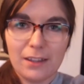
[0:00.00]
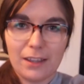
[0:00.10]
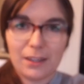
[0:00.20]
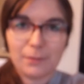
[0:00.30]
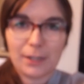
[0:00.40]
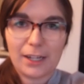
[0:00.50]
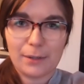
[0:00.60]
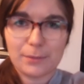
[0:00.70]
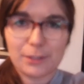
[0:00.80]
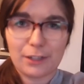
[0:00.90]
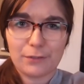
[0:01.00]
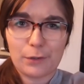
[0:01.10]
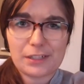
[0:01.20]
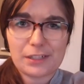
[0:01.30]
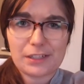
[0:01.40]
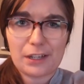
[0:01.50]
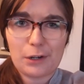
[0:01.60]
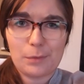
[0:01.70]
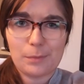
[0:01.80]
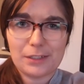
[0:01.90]
And my camera's trying to focus. I
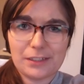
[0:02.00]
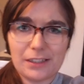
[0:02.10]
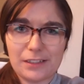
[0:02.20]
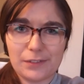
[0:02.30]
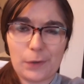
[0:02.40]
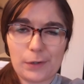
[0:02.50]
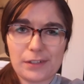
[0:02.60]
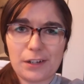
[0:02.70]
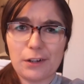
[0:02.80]
hope it is focused.